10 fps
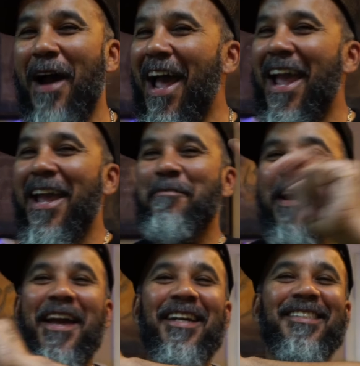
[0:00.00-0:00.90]
Hey,
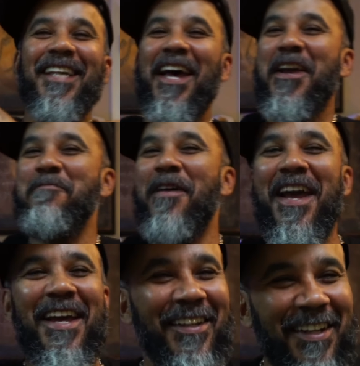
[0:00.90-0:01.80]
man, say,
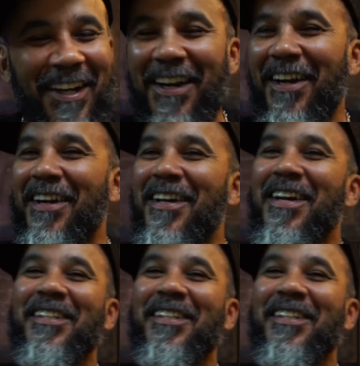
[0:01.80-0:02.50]
man, look at here.